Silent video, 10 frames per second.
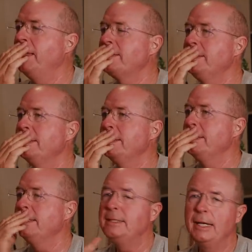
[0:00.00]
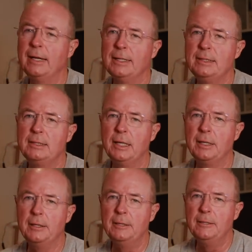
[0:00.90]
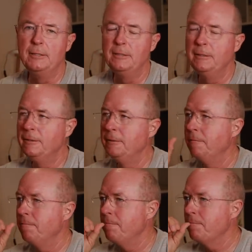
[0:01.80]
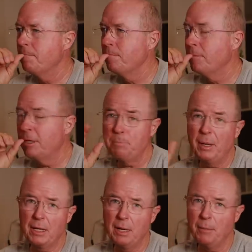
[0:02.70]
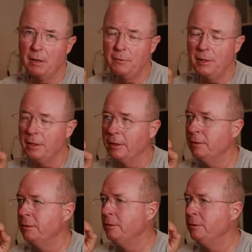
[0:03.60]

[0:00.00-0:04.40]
that's it. He's out, he's done. Let's bugger up my video.